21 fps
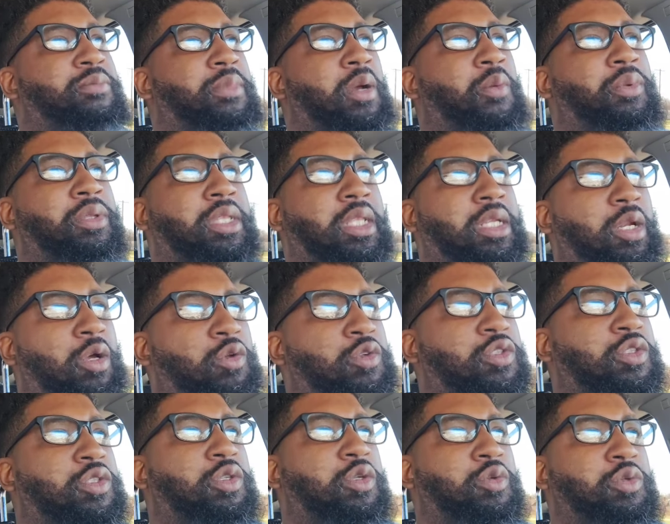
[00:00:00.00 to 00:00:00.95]
But within
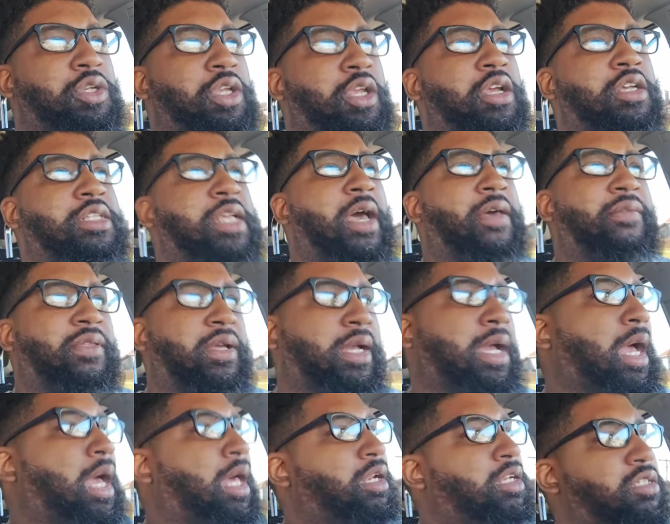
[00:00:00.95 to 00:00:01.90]
those 2 years after
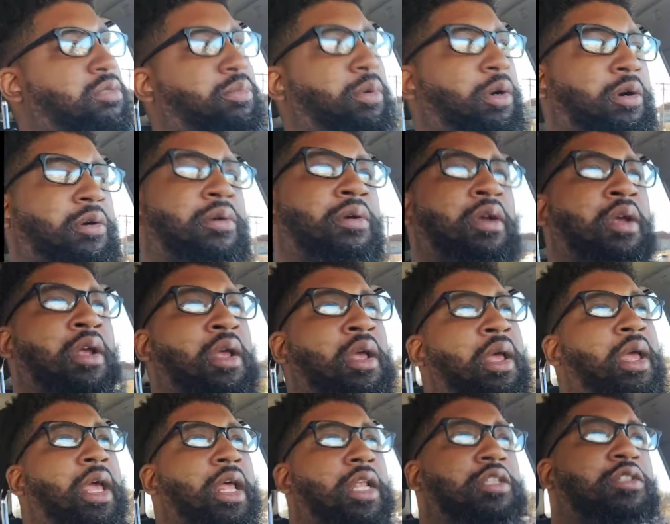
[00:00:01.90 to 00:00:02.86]
college, bro,
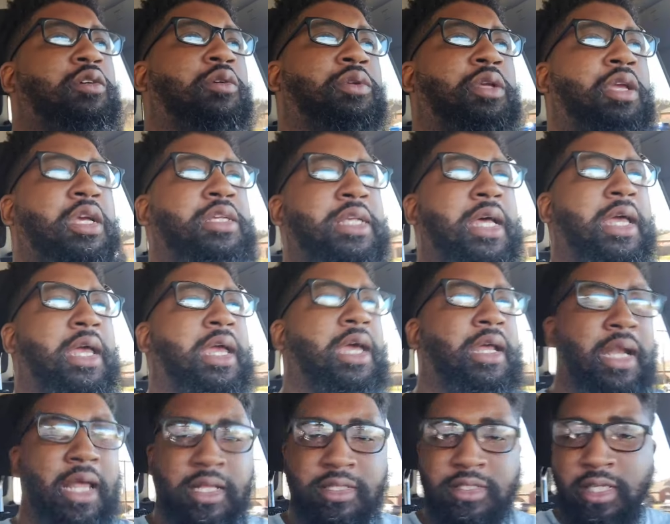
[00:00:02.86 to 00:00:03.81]
in 2 years, I
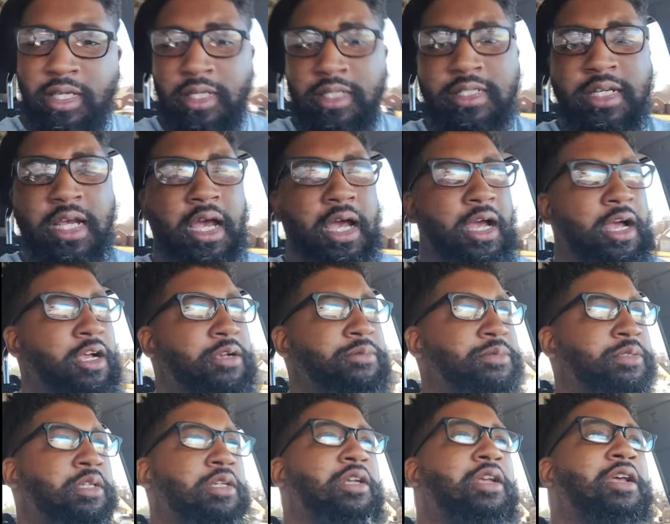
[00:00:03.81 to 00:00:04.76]
had like 10
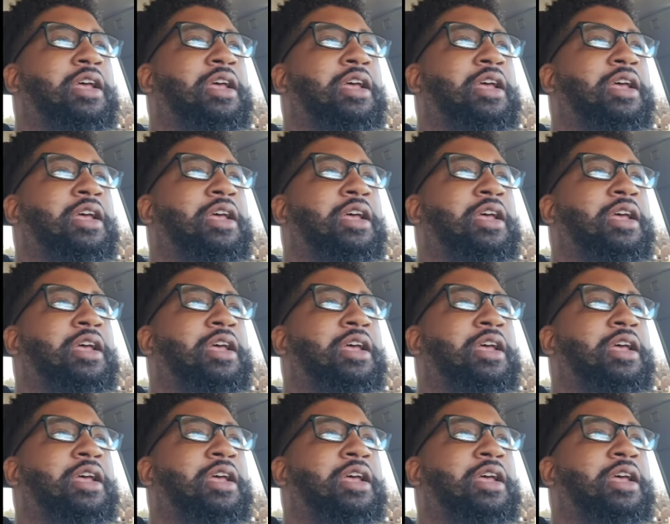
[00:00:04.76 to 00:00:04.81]
jobs.